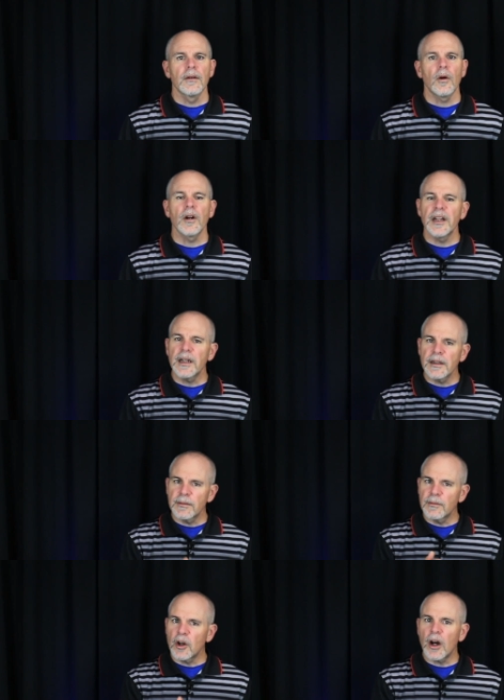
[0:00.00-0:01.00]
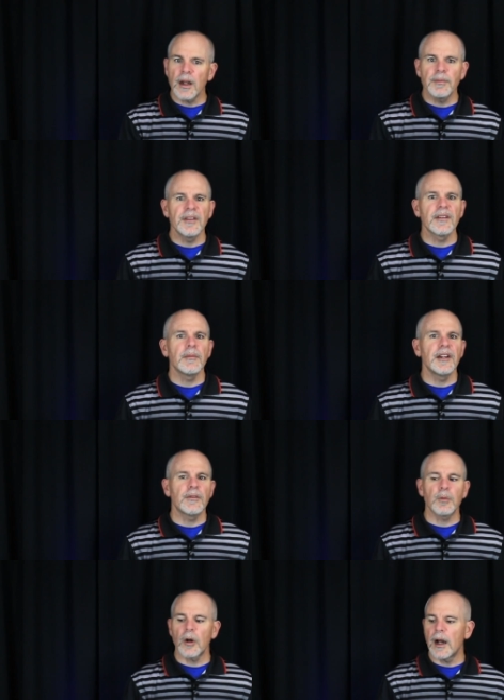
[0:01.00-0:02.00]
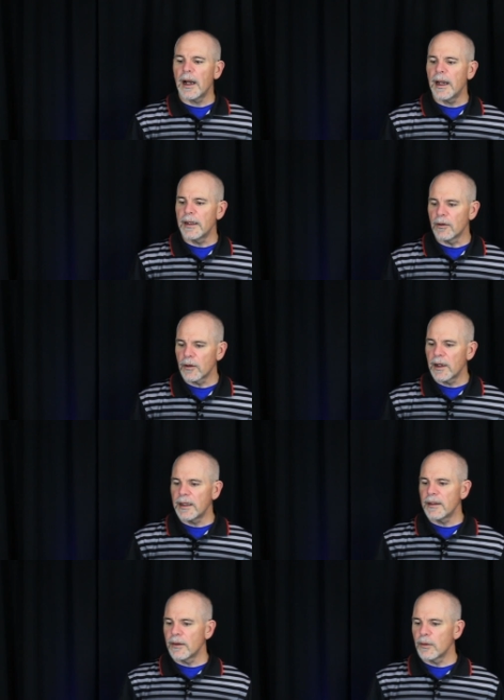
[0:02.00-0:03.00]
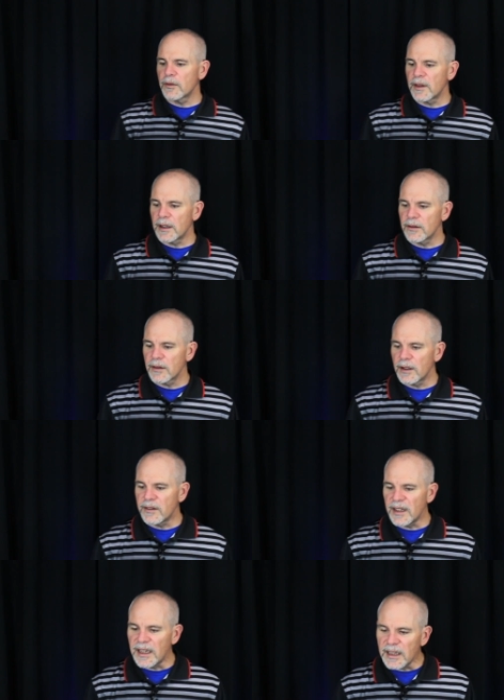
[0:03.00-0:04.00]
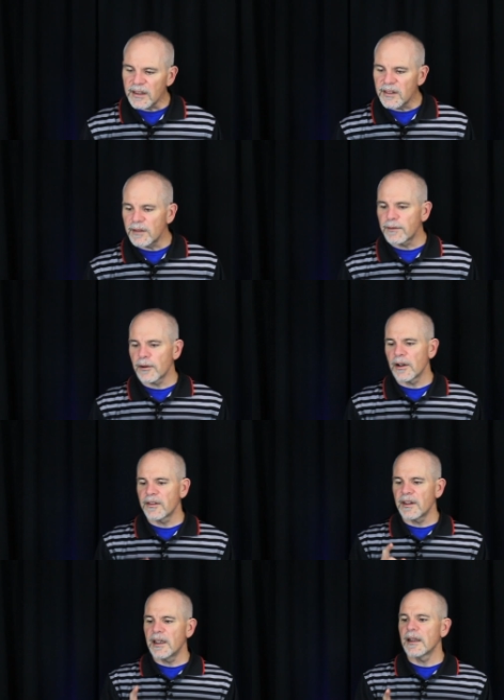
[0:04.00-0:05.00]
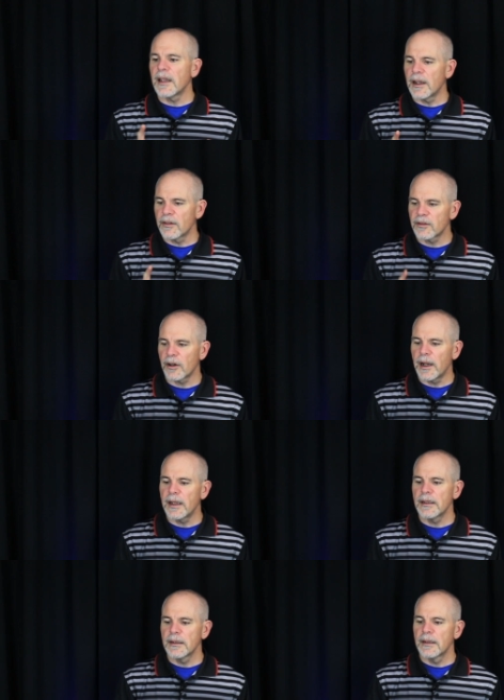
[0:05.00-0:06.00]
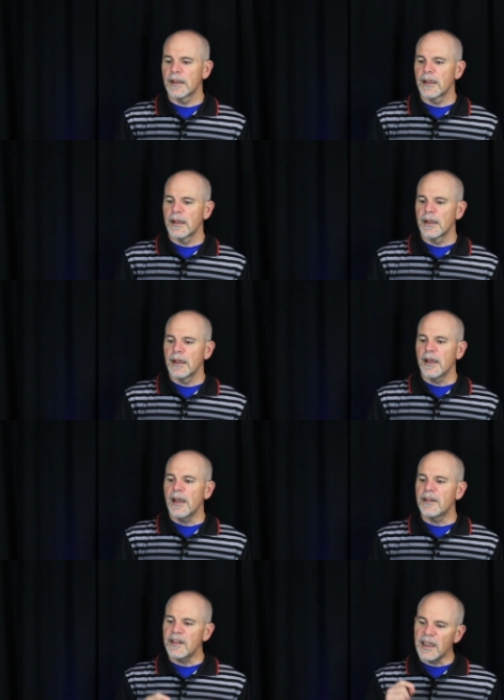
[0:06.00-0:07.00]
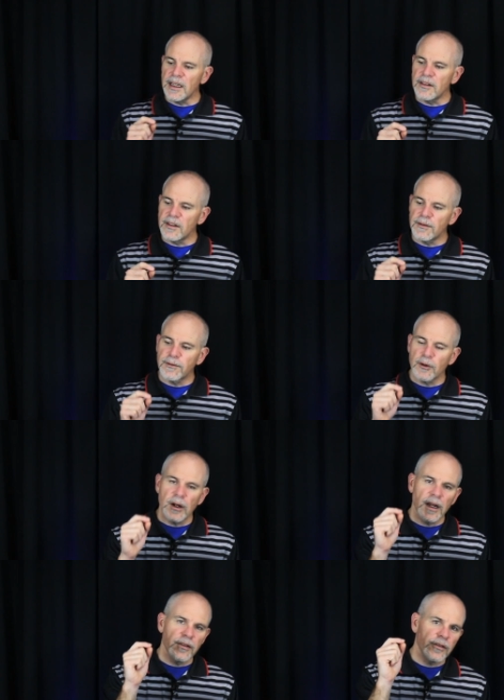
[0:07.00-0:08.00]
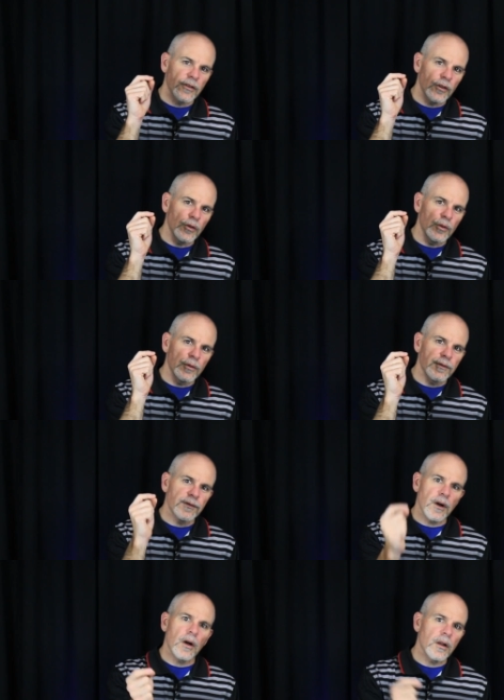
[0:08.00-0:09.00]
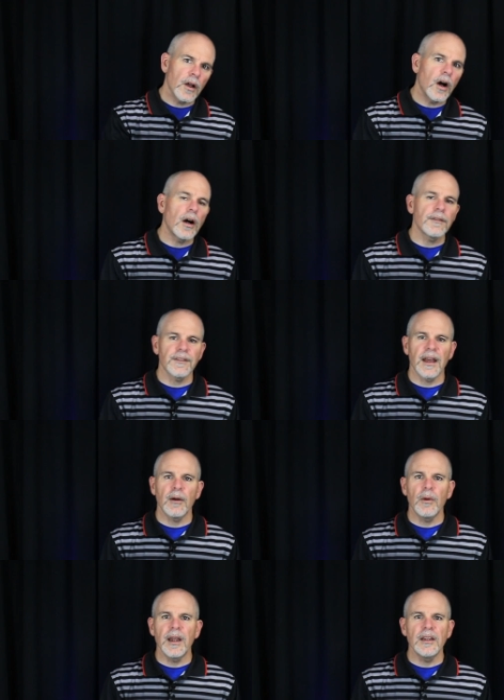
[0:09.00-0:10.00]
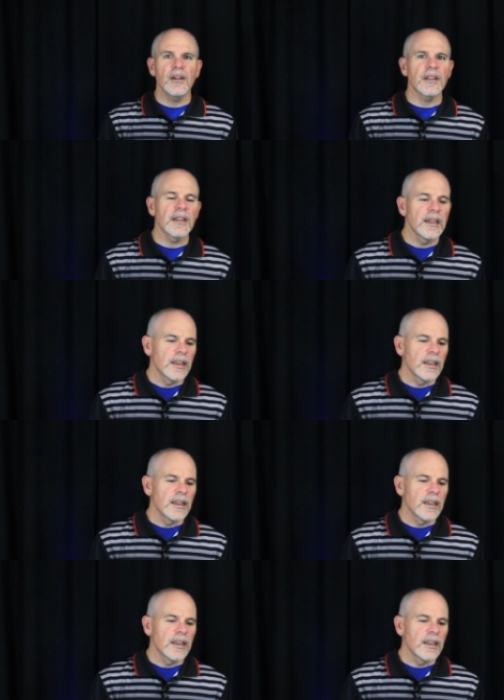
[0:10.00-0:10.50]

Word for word: or get caught up in somebody's pride or any of those things, it's easy for us to get led astray. It's easy for us to fall off that way. You can